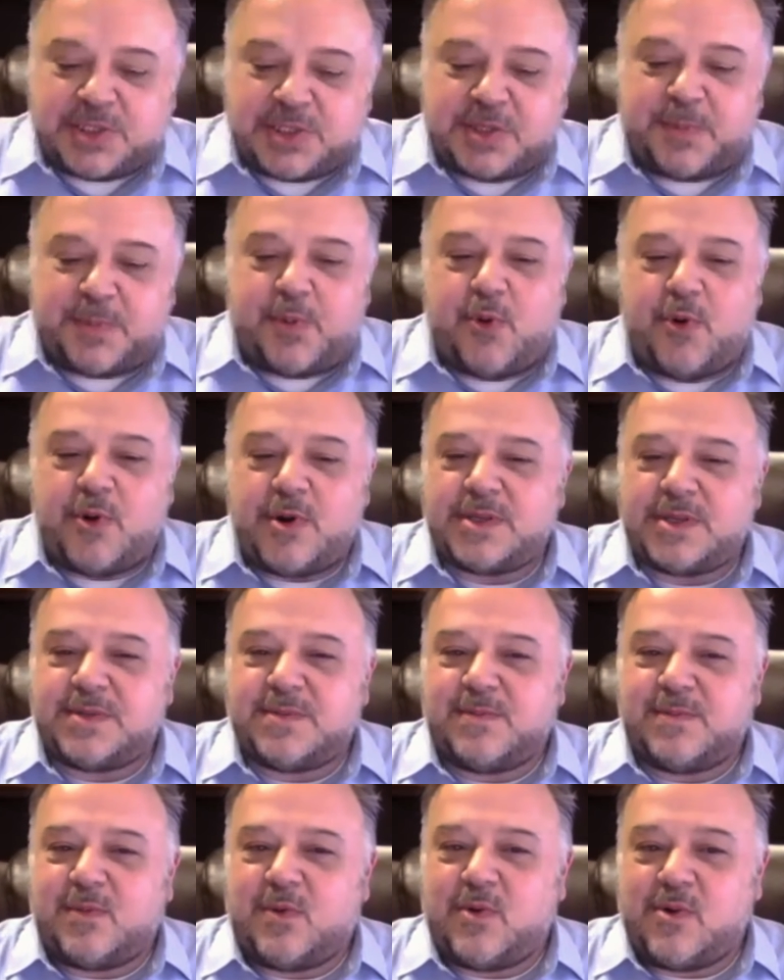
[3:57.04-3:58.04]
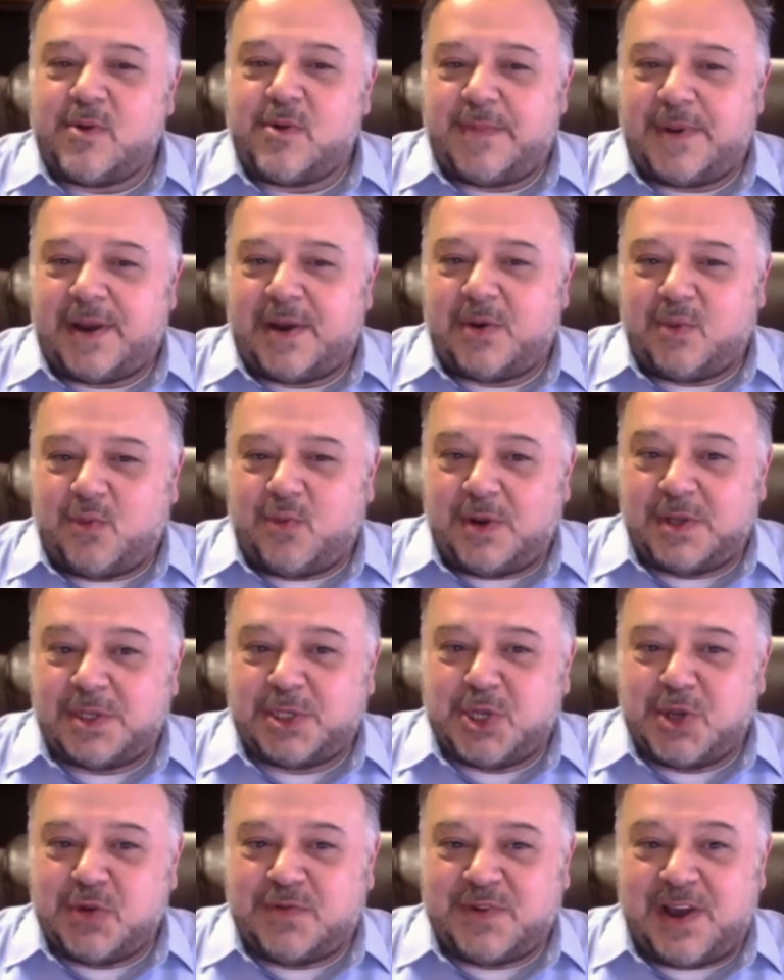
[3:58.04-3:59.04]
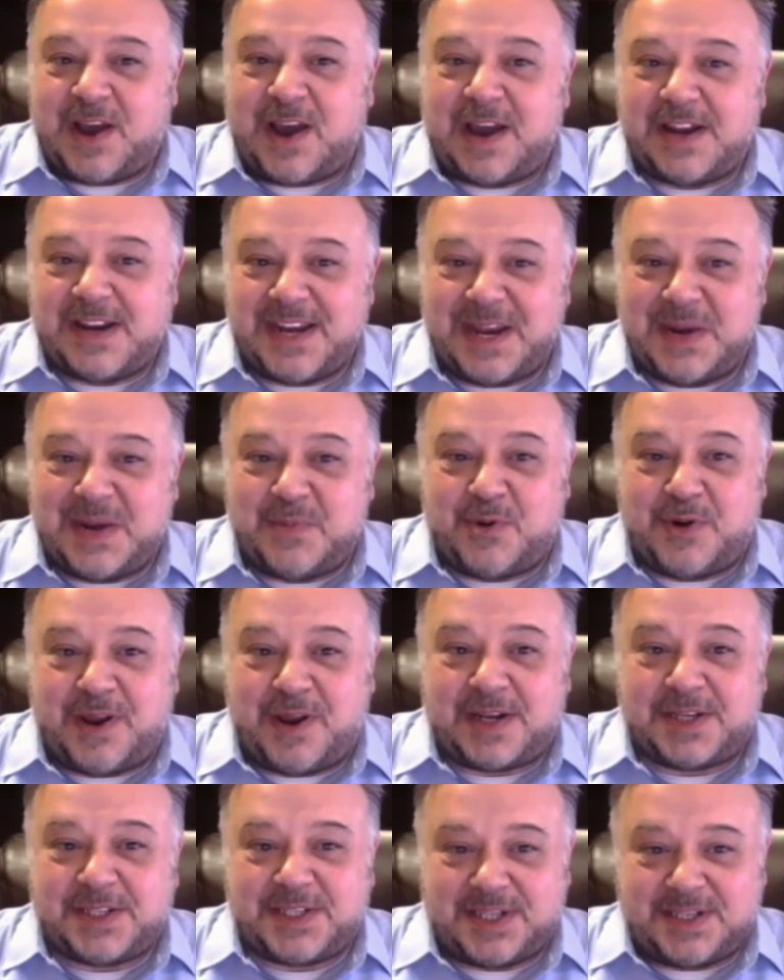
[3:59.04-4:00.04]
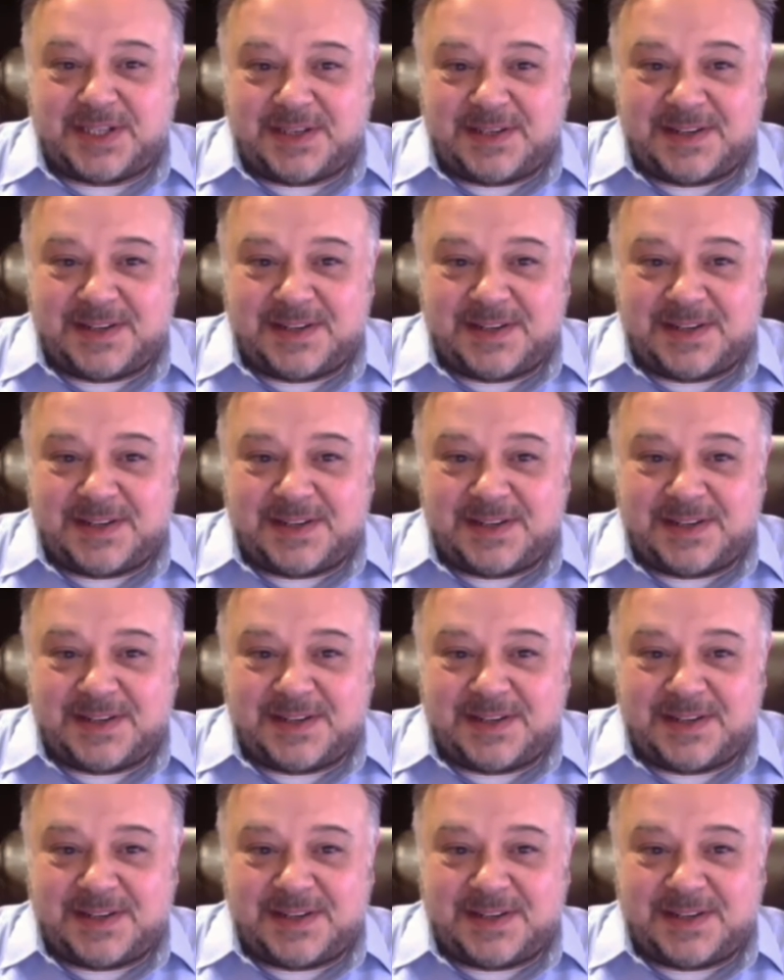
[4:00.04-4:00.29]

support is more about once you've got it in production